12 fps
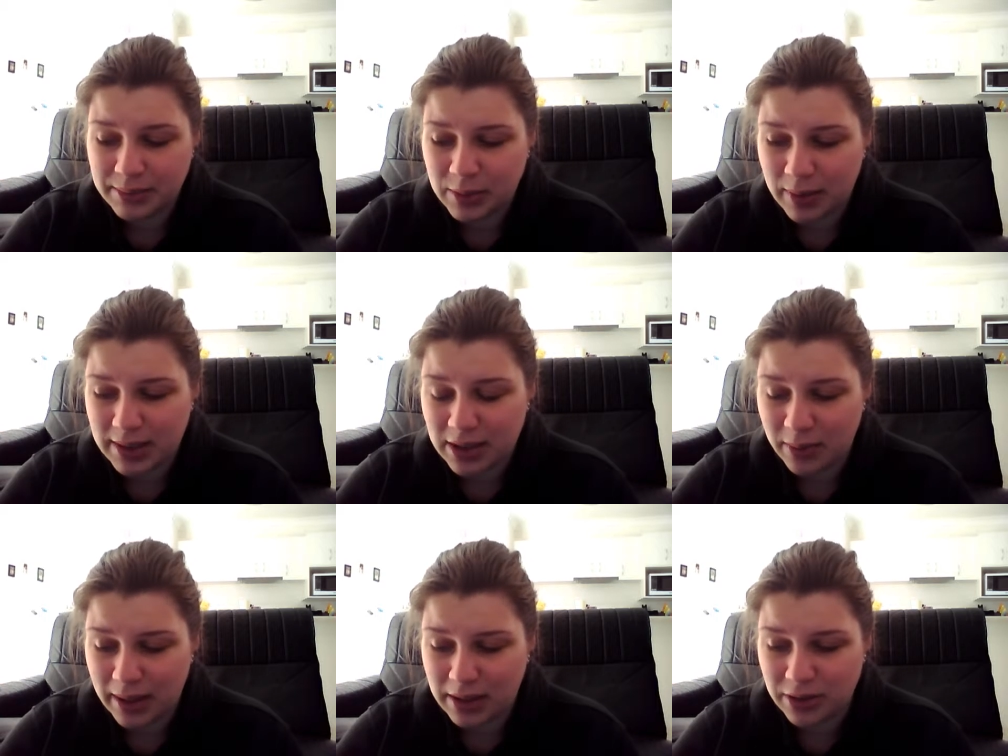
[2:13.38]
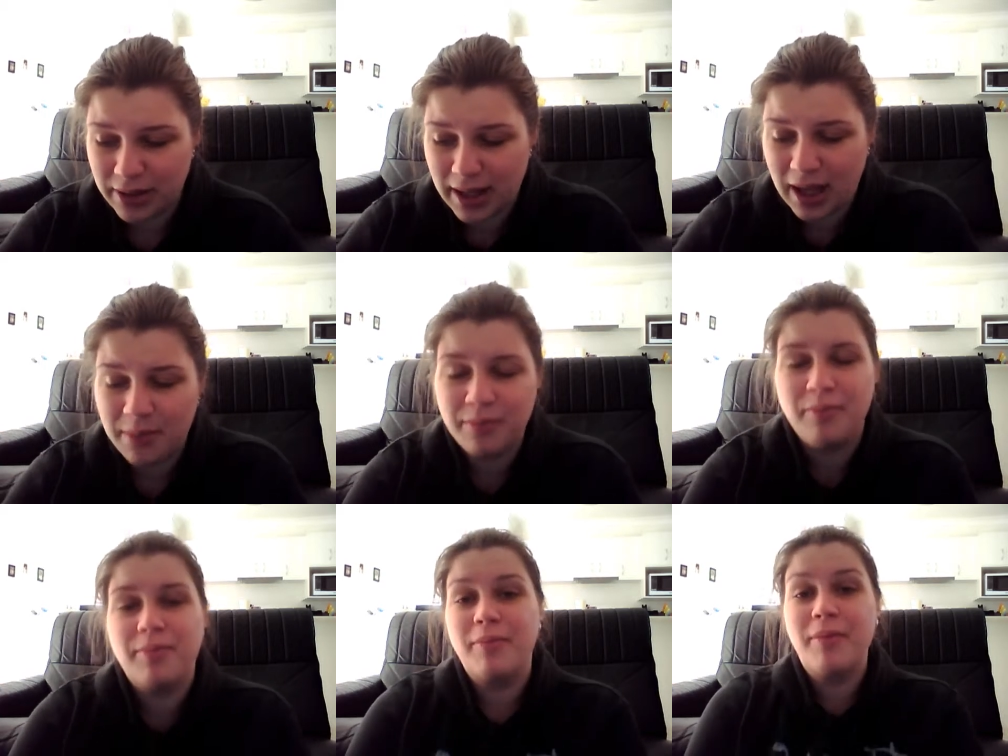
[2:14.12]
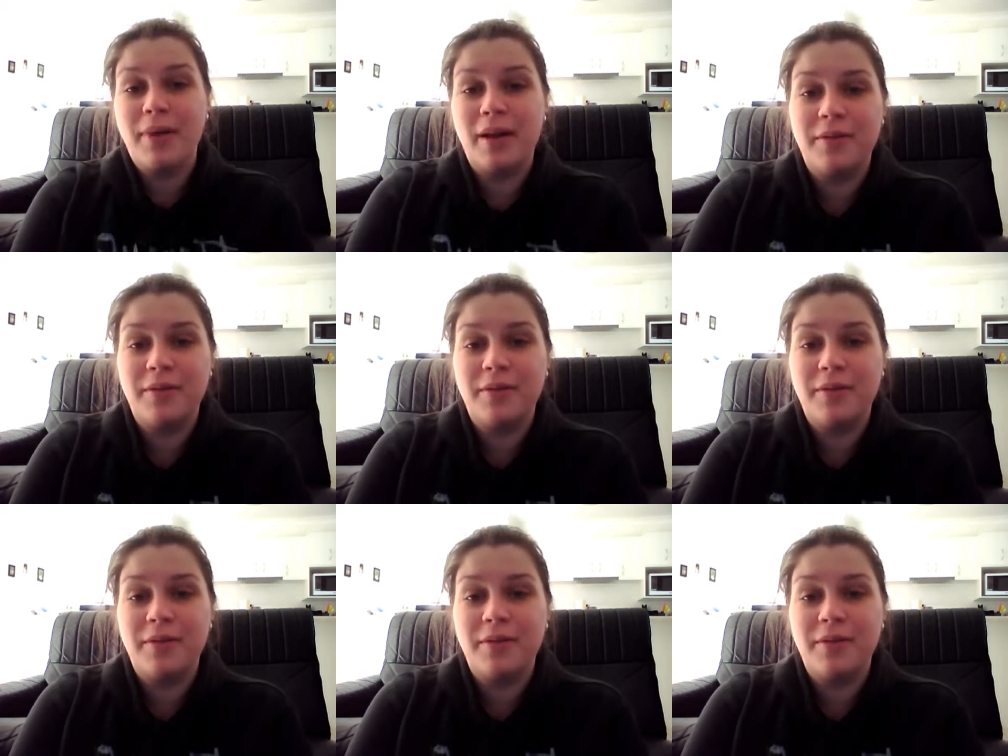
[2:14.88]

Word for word: Um, so I need to go back and do that. I'm